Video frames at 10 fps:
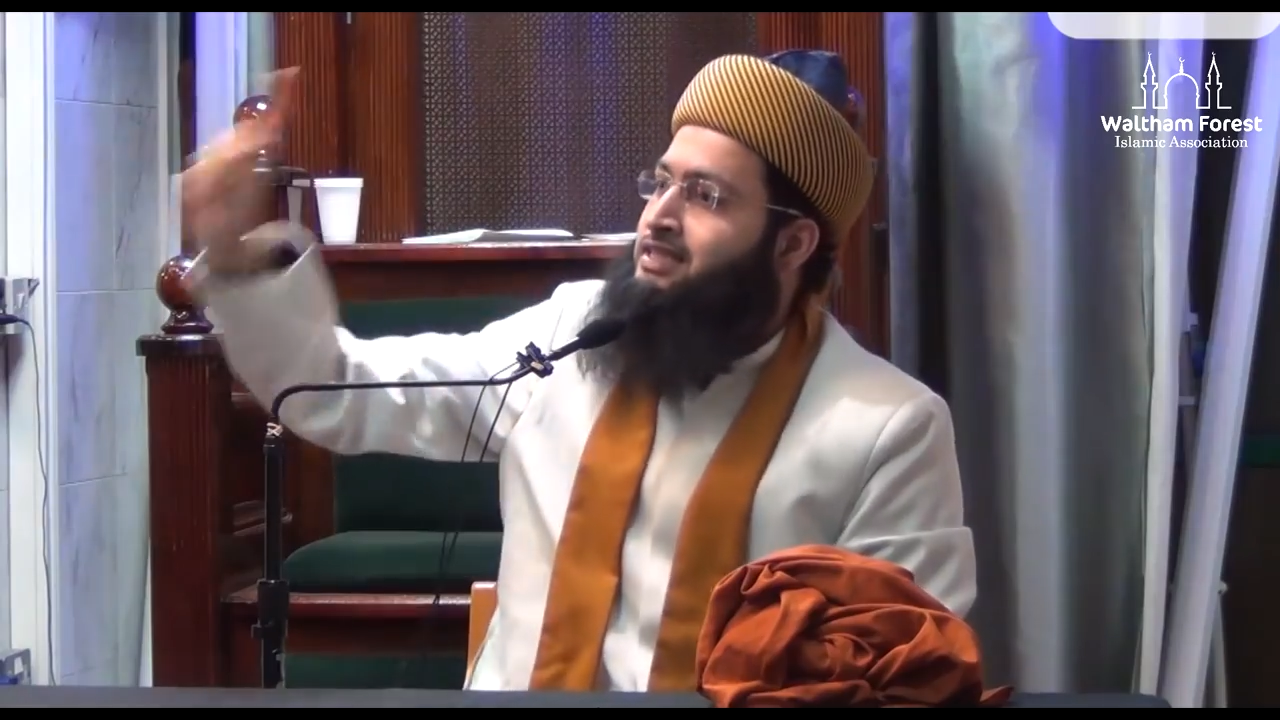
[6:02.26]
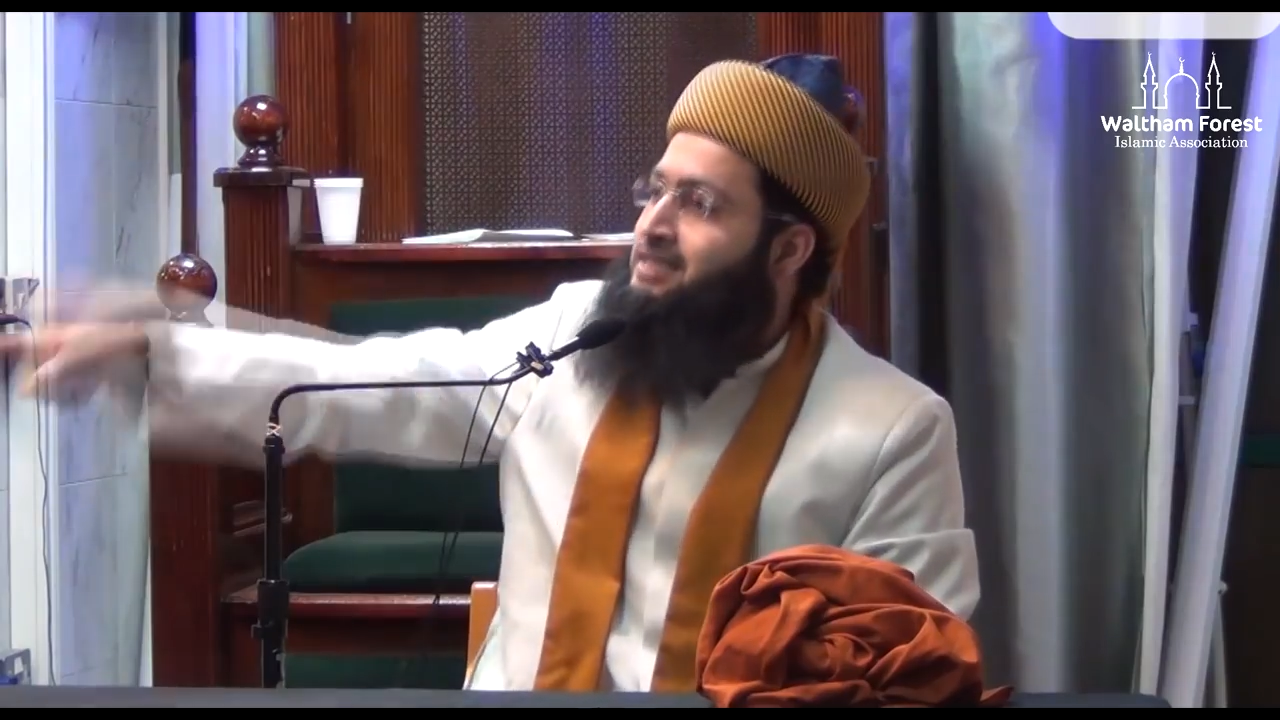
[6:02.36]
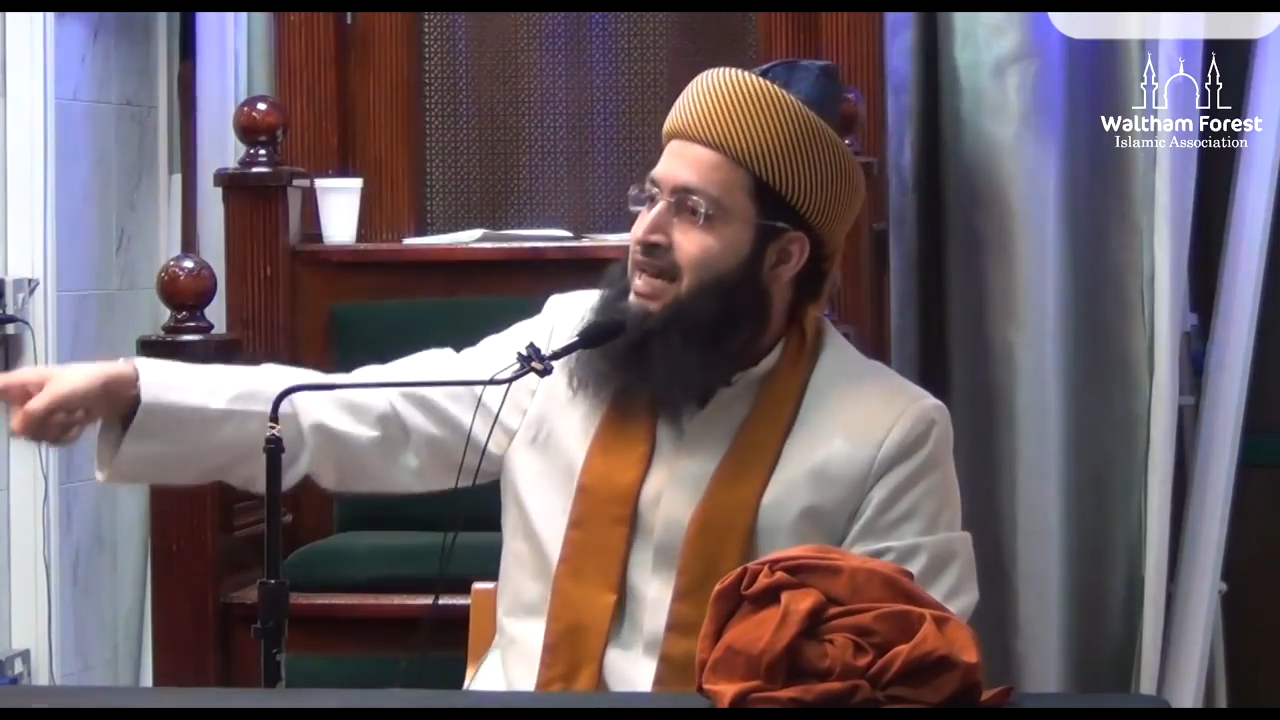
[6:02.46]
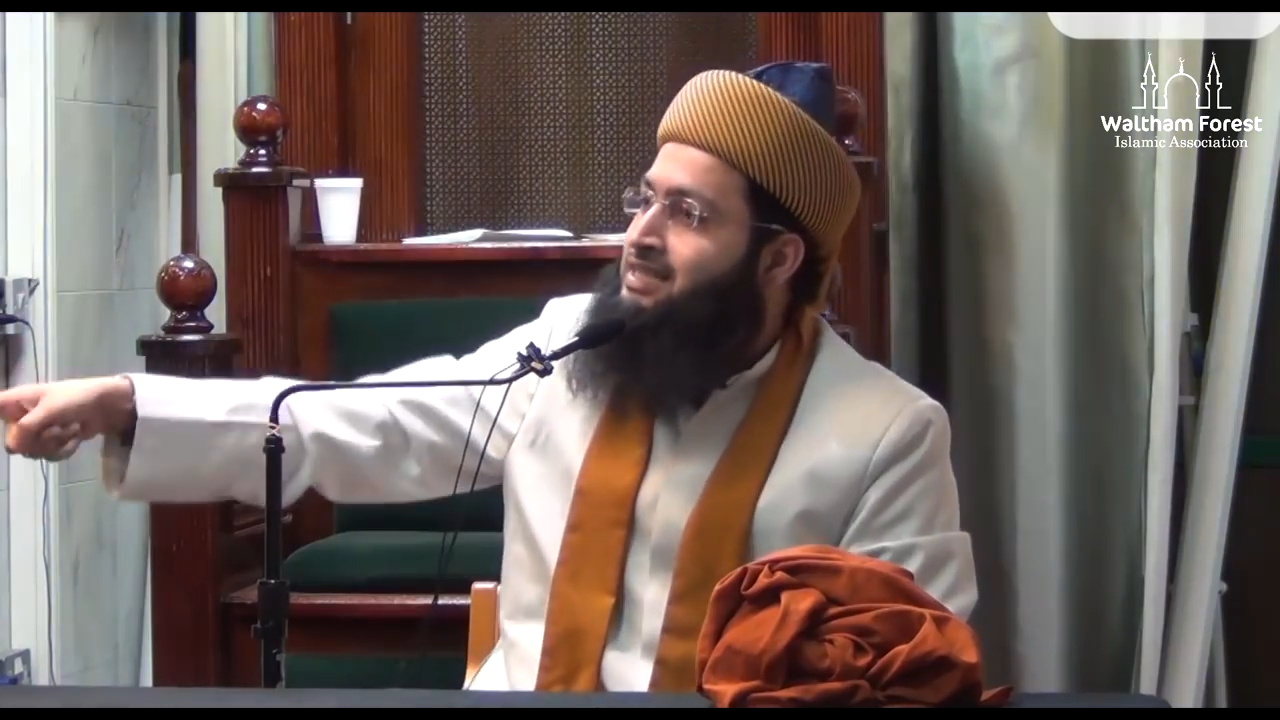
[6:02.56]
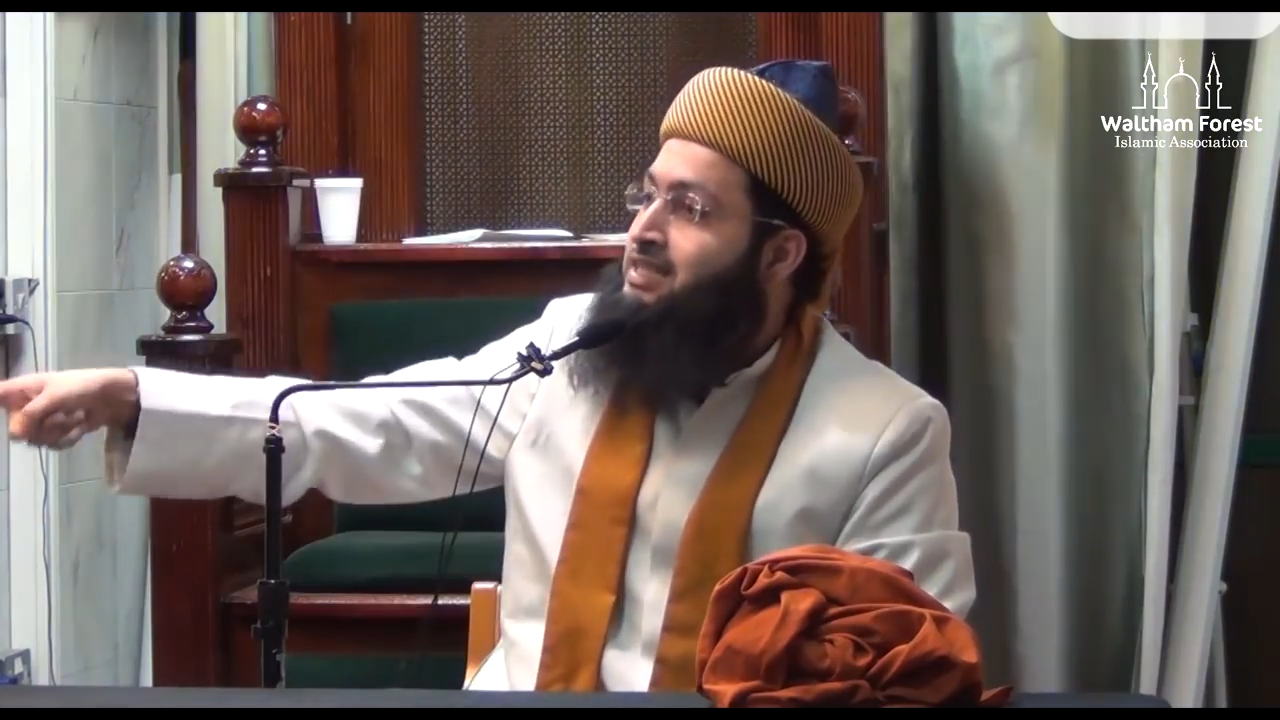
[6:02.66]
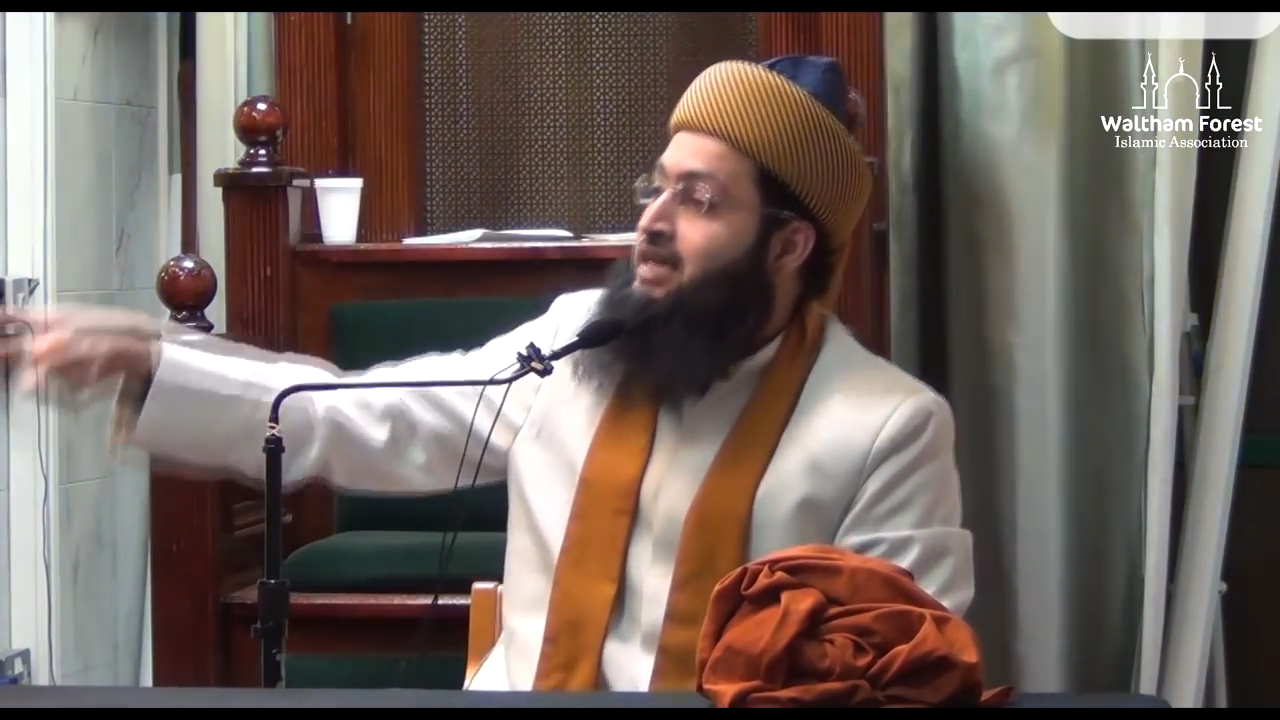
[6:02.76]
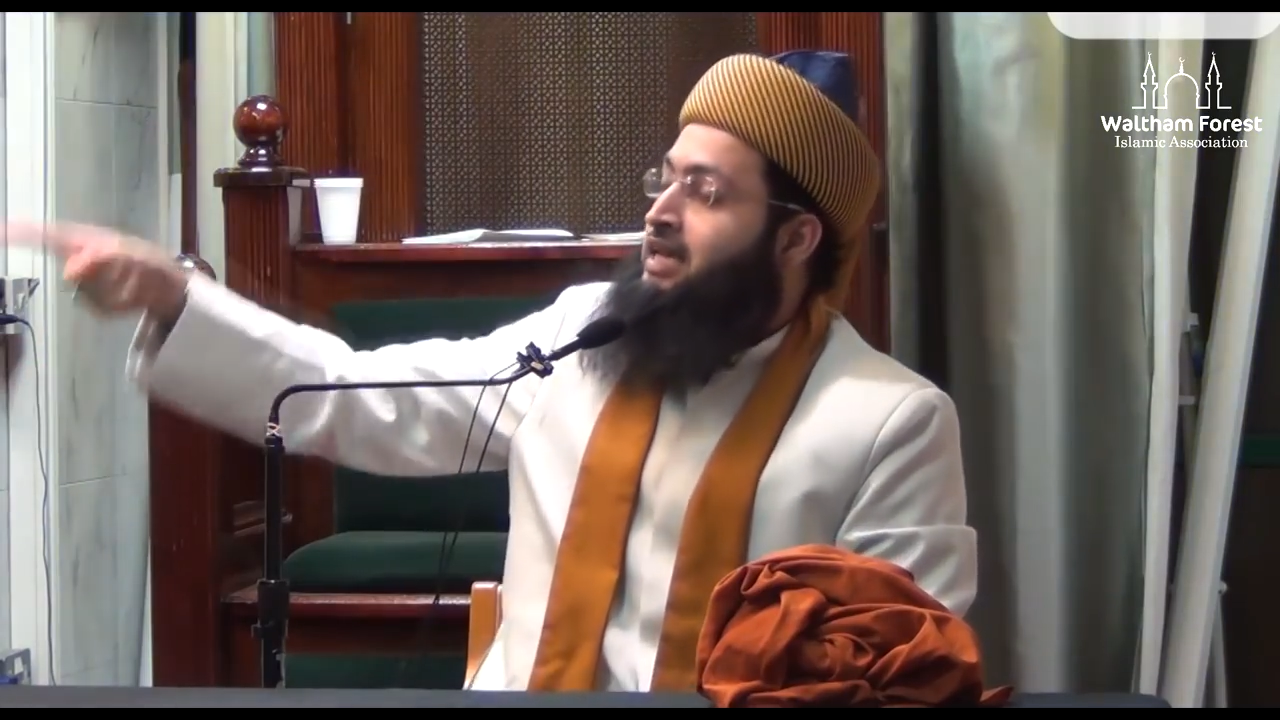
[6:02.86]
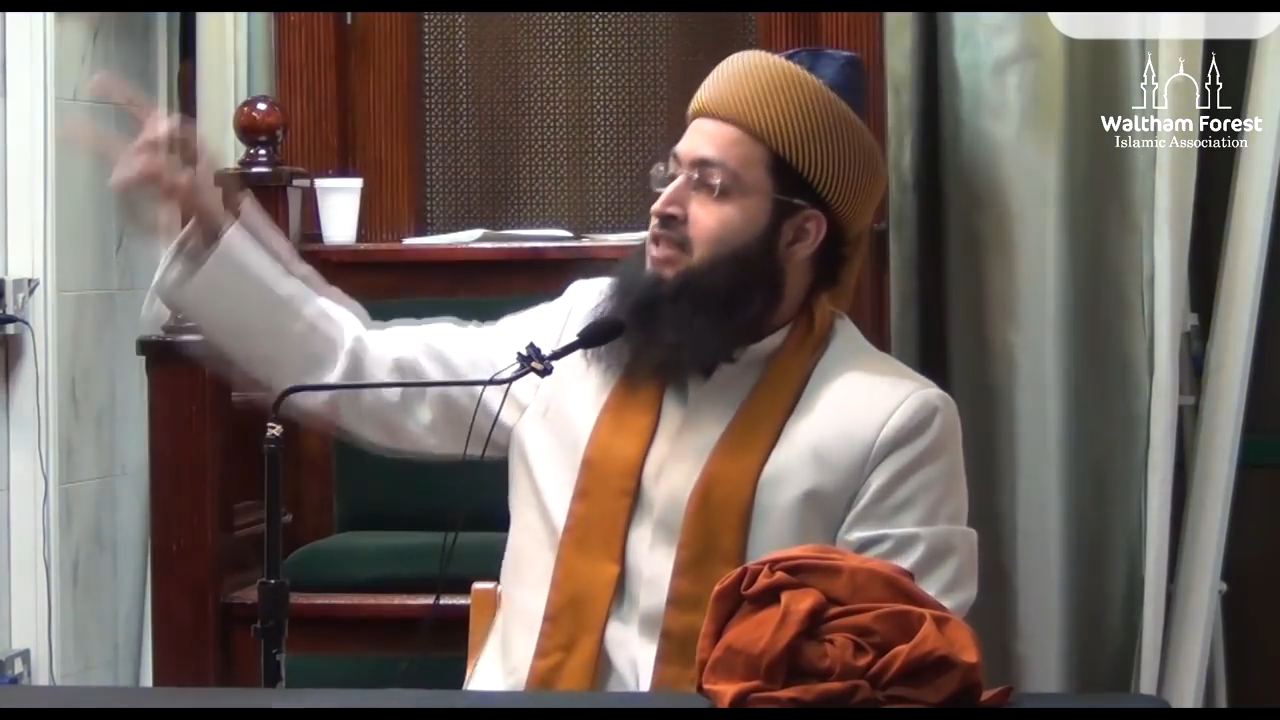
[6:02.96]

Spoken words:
Success